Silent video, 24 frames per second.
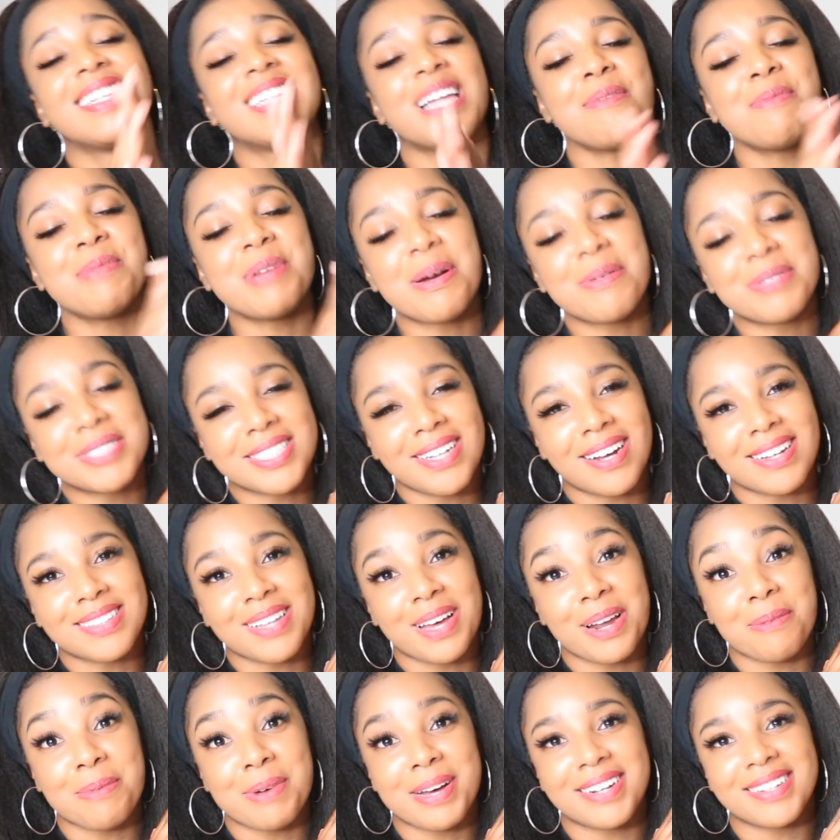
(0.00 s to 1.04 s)
Let me know what y'all
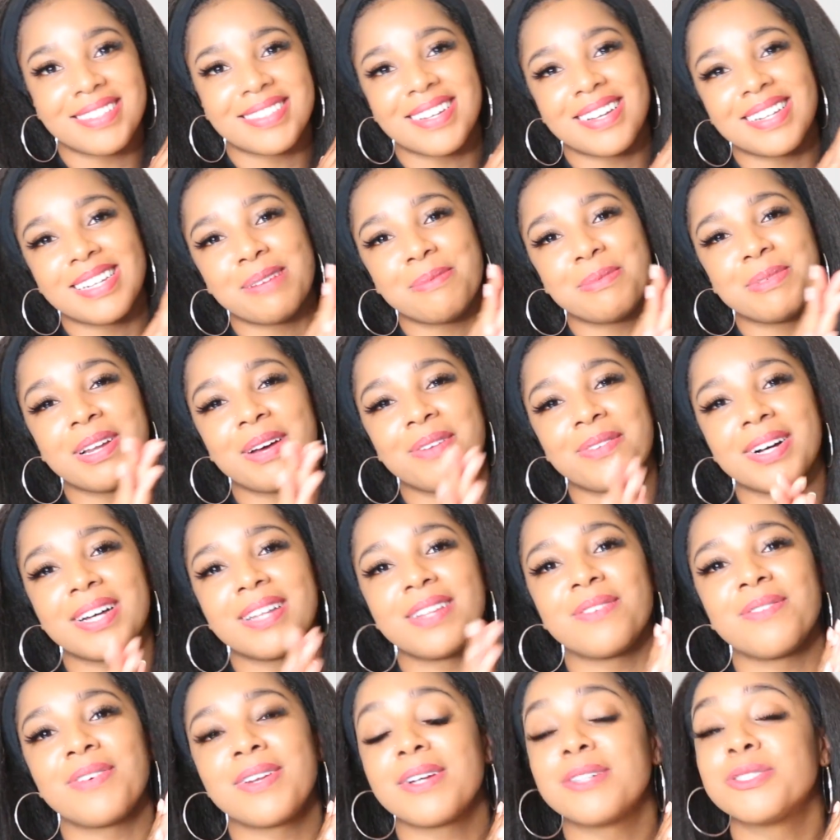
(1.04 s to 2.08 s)
thought about it, though. Let me know what
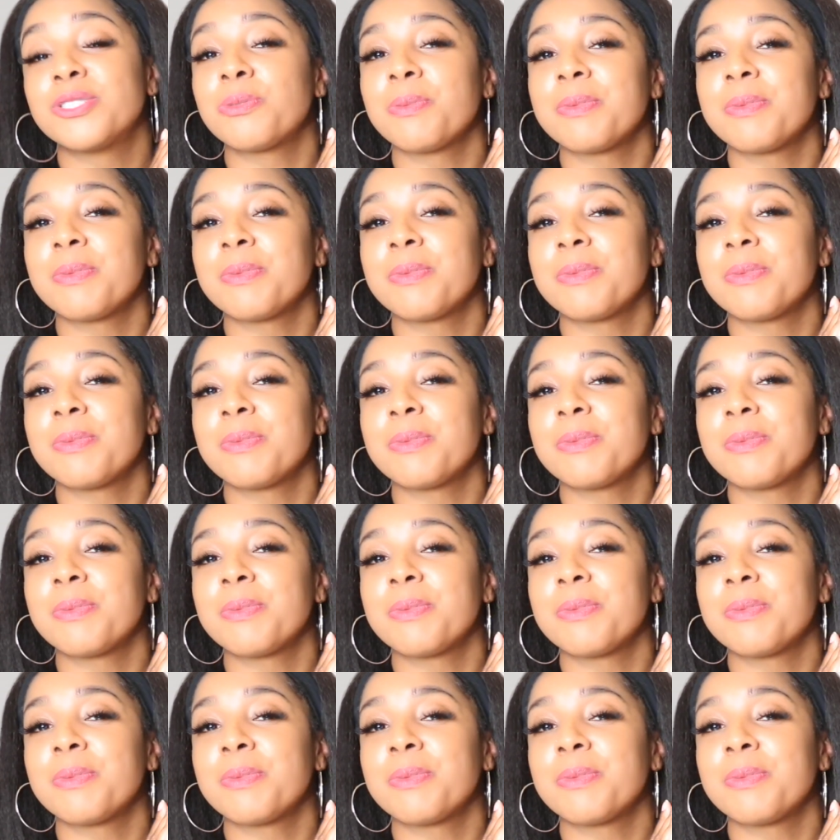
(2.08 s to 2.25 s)
other videos